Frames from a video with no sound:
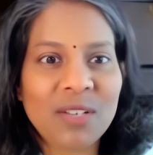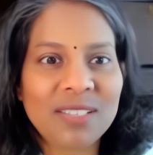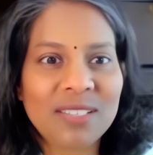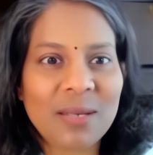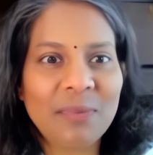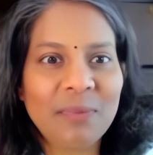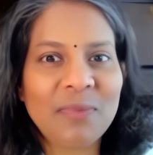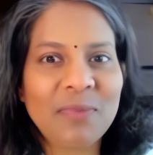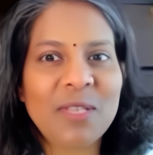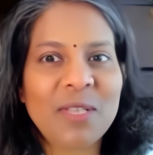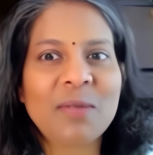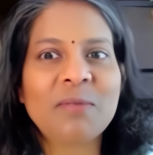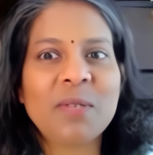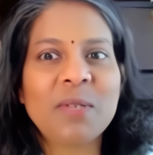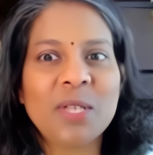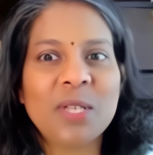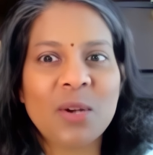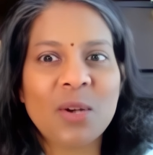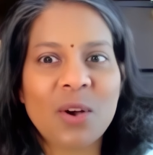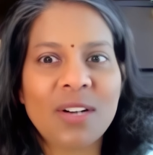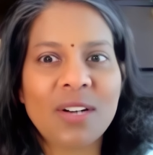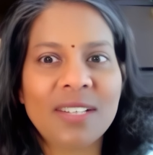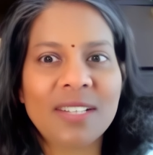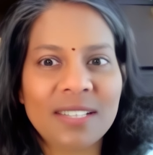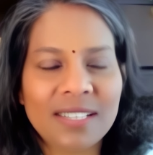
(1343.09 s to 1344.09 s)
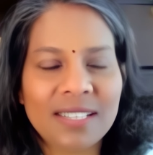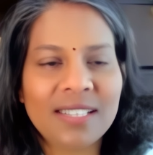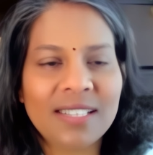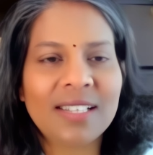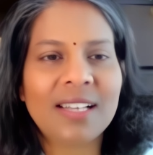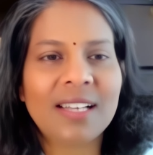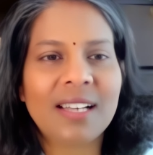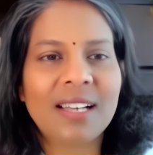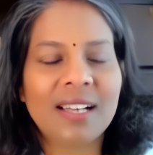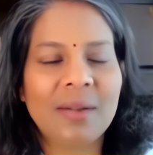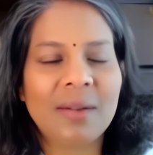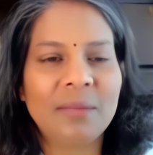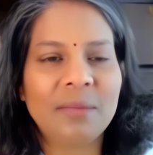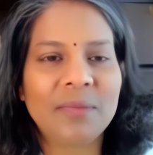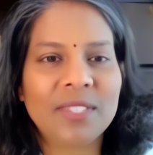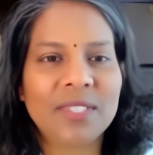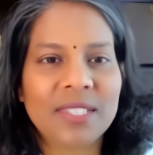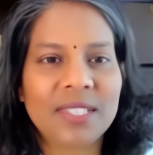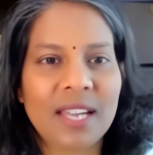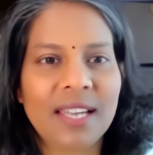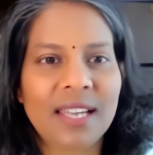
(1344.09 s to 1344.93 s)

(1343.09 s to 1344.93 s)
something beyond science.